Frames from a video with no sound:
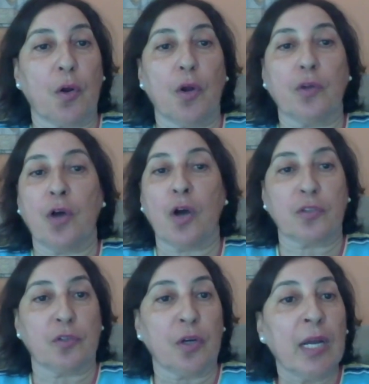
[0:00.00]
her
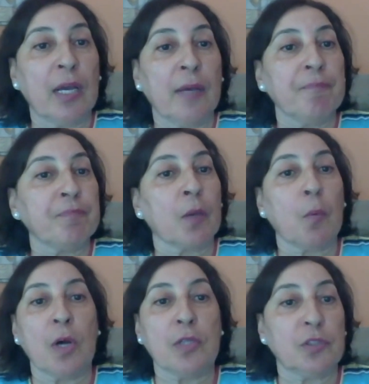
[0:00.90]
doctor,
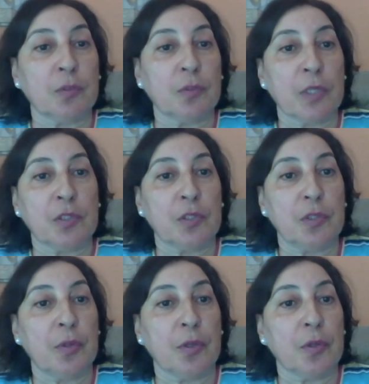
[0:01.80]
want to
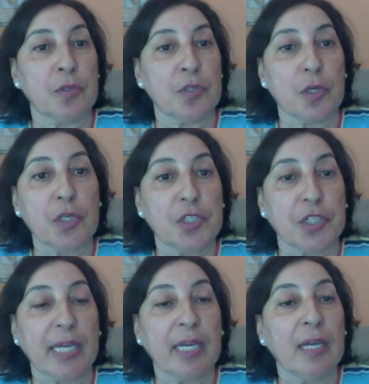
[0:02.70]
do the
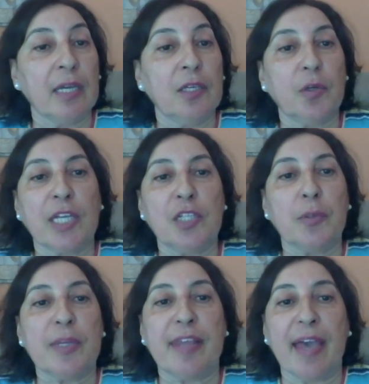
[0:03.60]
surgery, you can do
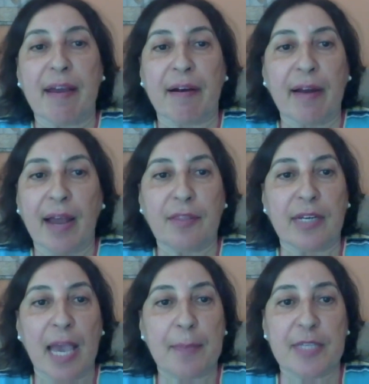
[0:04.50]
it there at the
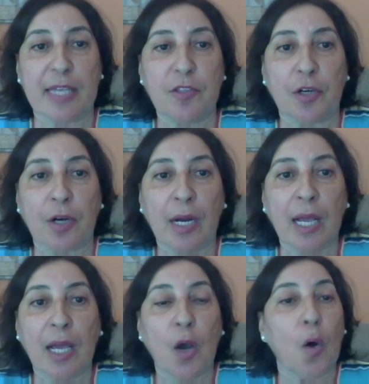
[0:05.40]
rehab center.
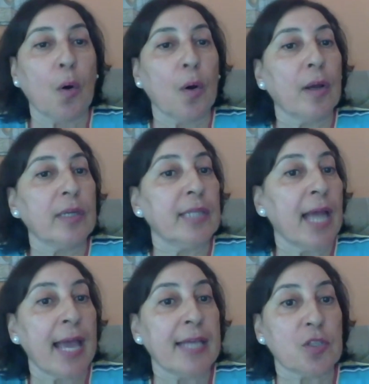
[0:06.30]

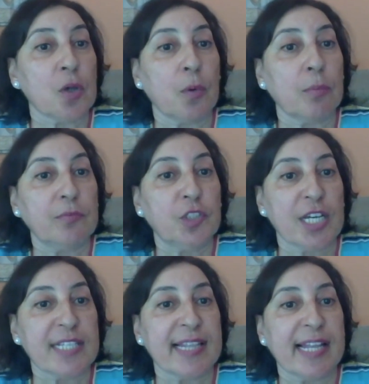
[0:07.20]
So
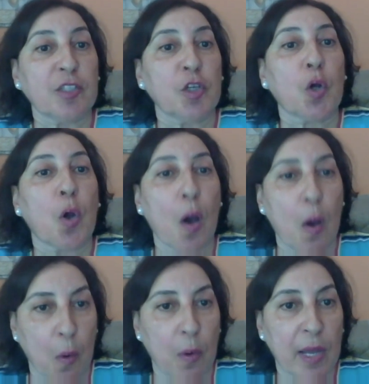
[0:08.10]
just let her go
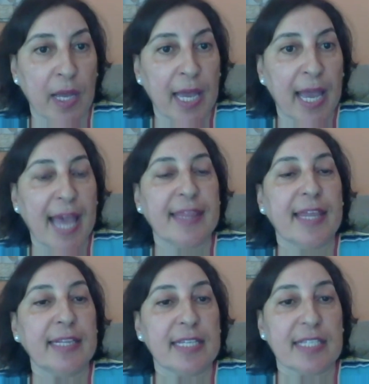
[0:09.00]
and
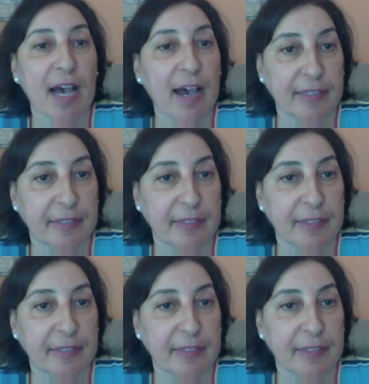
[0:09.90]
then decide."